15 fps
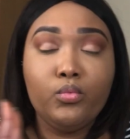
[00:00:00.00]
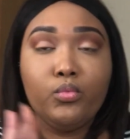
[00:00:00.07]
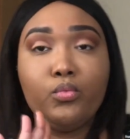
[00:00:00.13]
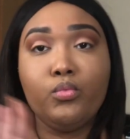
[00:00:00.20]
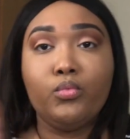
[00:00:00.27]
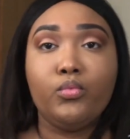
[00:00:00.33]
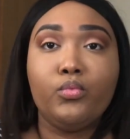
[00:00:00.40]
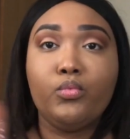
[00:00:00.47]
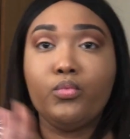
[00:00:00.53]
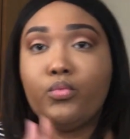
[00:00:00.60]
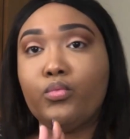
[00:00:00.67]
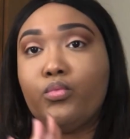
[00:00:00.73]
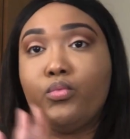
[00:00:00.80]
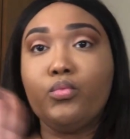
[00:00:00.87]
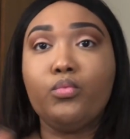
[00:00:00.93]

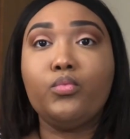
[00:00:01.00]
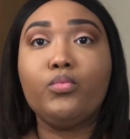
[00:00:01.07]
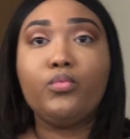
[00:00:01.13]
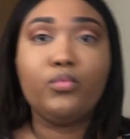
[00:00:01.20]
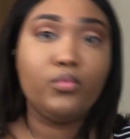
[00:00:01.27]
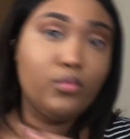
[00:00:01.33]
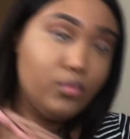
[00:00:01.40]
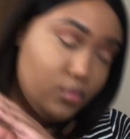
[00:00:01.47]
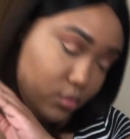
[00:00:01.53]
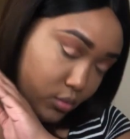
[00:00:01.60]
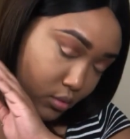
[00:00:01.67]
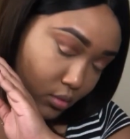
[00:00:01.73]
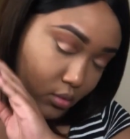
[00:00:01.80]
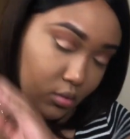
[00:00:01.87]
Nothing is said.